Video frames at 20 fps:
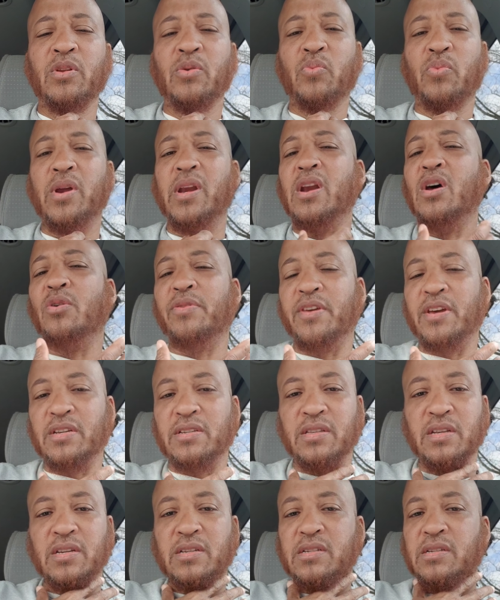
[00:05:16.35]
We know
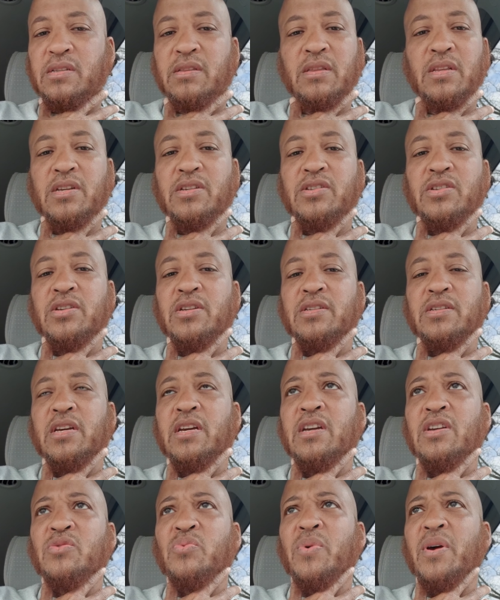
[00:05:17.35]
this. This just
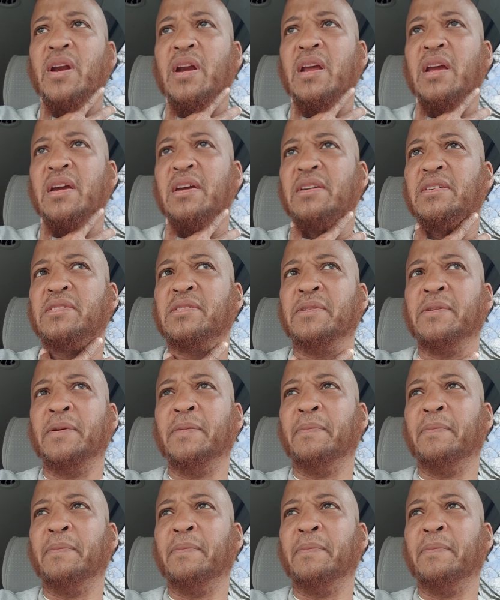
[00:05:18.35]
is what it is.